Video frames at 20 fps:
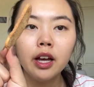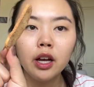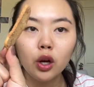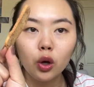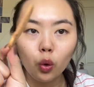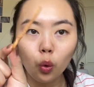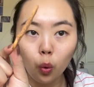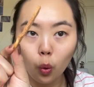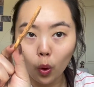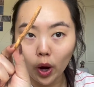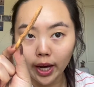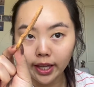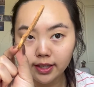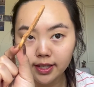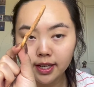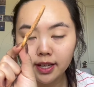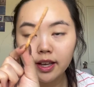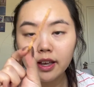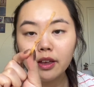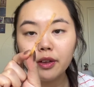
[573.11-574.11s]
Quite
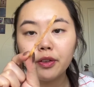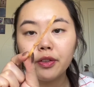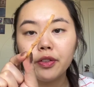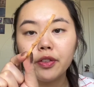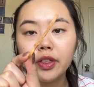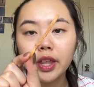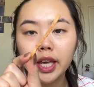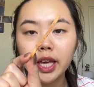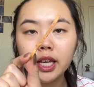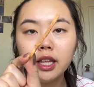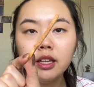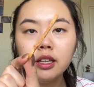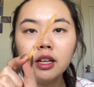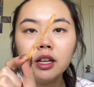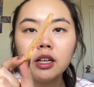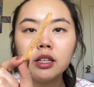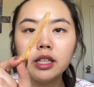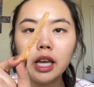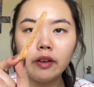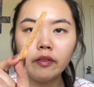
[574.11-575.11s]
thin.
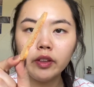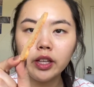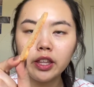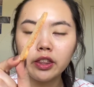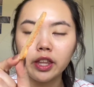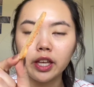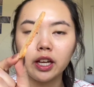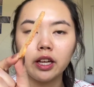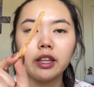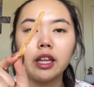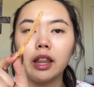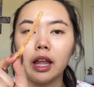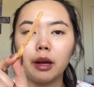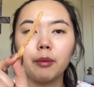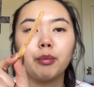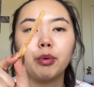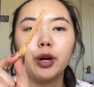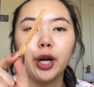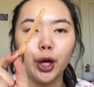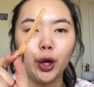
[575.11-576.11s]
Definitely thicker than like
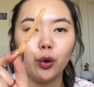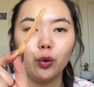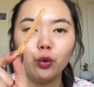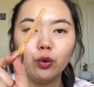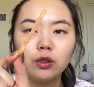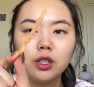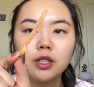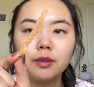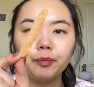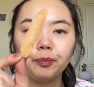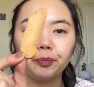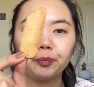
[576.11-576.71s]
Pringles.